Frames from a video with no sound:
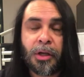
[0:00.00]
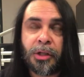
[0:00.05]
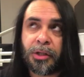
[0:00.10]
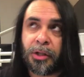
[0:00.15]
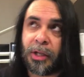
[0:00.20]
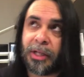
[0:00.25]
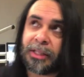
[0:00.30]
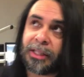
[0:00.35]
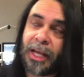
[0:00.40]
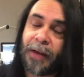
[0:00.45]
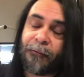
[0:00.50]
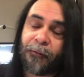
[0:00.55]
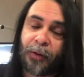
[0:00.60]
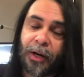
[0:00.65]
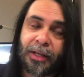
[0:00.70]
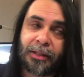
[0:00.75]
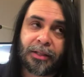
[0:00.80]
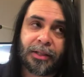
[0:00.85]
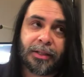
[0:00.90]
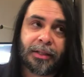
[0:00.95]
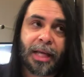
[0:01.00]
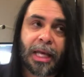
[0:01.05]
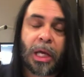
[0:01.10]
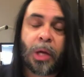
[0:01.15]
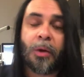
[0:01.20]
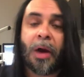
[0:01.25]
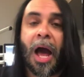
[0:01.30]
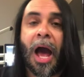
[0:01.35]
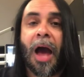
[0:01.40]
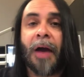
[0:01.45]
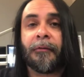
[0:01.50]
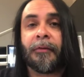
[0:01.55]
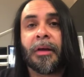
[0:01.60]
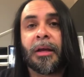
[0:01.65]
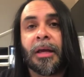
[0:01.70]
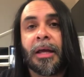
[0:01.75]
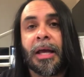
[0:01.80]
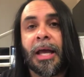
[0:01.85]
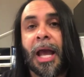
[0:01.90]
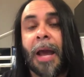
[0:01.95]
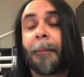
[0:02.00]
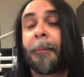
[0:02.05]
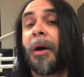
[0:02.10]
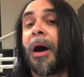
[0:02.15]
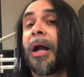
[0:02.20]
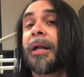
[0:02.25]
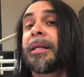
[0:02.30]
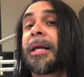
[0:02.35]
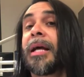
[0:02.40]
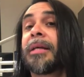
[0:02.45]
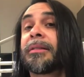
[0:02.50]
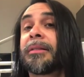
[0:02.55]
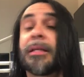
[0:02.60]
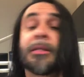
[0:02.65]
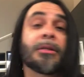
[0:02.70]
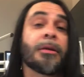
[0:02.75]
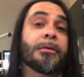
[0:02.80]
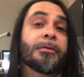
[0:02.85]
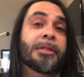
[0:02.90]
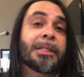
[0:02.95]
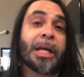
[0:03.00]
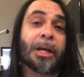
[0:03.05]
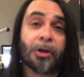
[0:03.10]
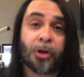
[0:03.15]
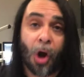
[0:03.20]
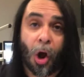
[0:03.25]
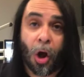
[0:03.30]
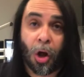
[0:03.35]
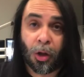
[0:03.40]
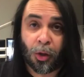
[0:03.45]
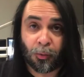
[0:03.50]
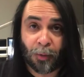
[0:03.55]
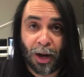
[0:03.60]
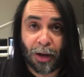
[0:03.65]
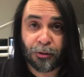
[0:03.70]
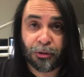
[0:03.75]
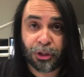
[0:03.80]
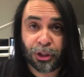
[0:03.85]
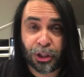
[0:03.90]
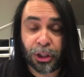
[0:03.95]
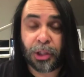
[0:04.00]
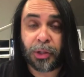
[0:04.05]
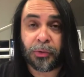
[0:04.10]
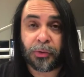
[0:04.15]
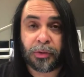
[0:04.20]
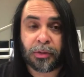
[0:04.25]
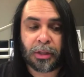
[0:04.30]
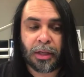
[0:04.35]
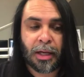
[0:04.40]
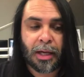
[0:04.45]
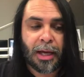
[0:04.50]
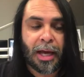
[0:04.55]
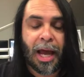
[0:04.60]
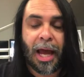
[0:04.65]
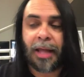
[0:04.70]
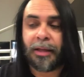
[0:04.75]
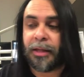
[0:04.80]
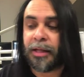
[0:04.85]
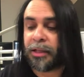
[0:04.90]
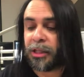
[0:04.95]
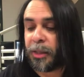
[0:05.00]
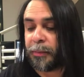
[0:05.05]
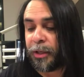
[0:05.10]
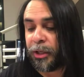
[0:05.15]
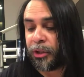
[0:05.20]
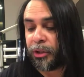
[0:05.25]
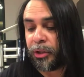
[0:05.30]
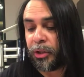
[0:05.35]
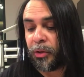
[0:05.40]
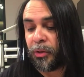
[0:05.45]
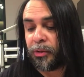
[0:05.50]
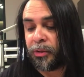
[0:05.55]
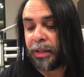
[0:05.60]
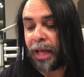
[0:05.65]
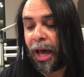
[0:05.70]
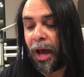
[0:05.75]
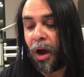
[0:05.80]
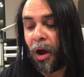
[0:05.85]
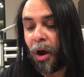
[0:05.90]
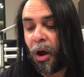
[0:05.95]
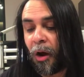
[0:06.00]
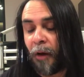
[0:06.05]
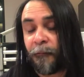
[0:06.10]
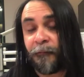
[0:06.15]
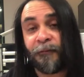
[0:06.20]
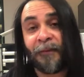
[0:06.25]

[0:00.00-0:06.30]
So let's say, for instance, that you have a podcast that's centered all around shoes. And this could be shoes that are